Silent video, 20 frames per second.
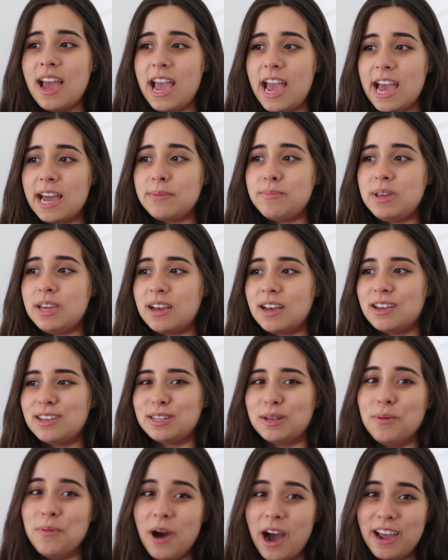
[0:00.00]
and
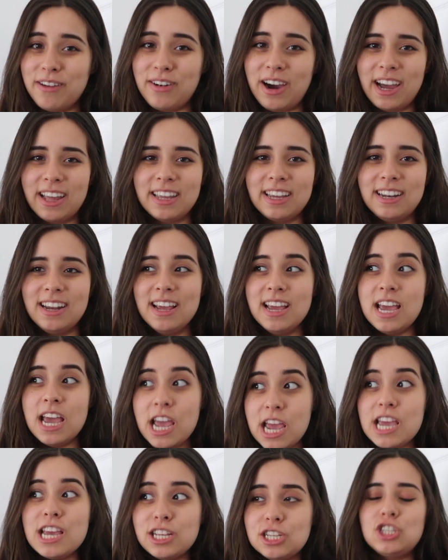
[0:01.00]
because my violin
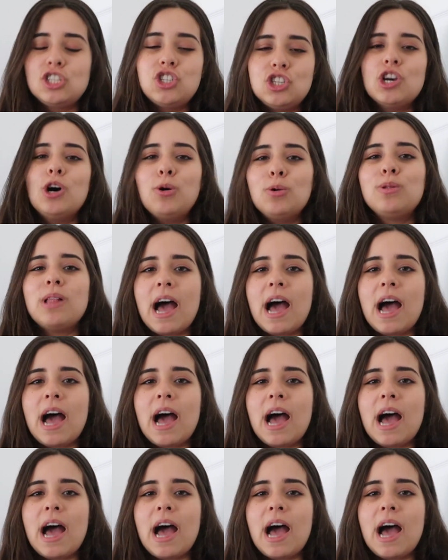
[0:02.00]
is so